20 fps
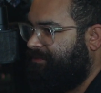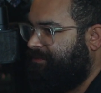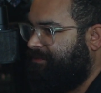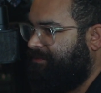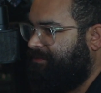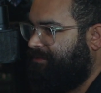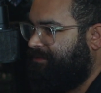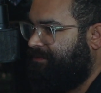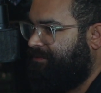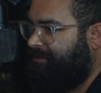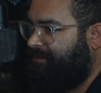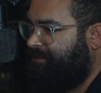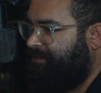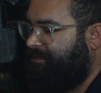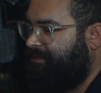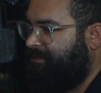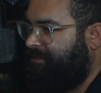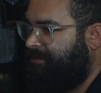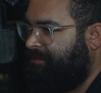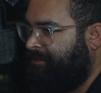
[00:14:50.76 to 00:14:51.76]

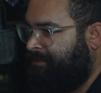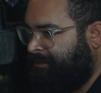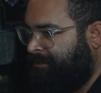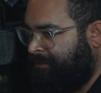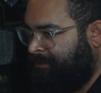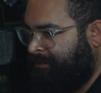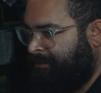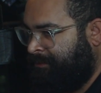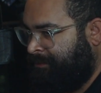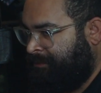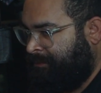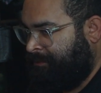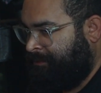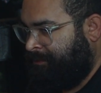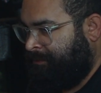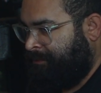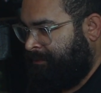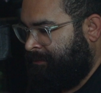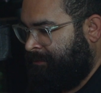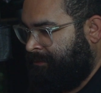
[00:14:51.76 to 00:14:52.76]

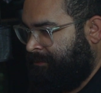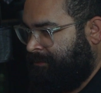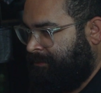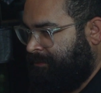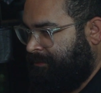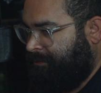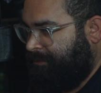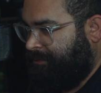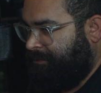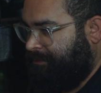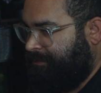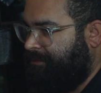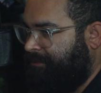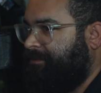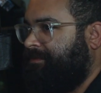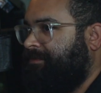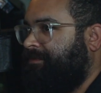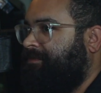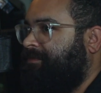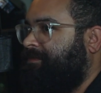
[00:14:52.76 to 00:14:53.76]

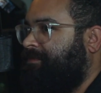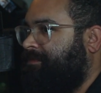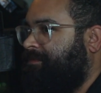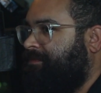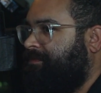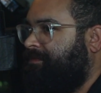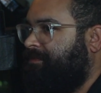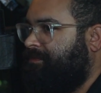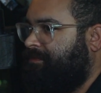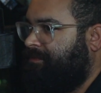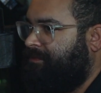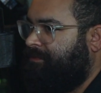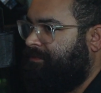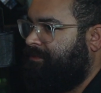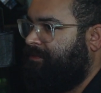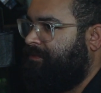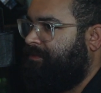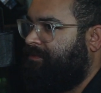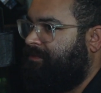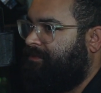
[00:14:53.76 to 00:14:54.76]

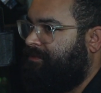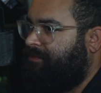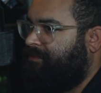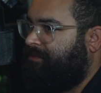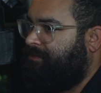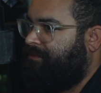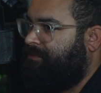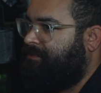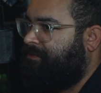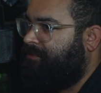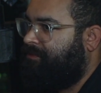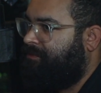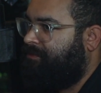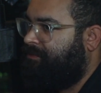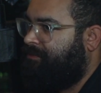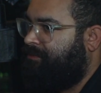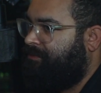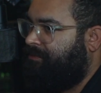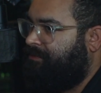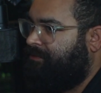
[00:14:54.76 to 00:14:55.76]

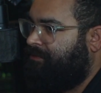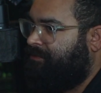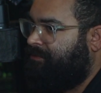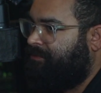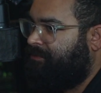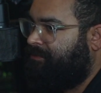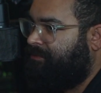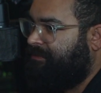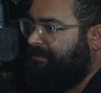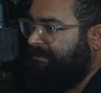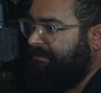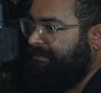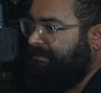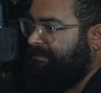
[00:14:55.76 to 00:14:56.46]
[no speech]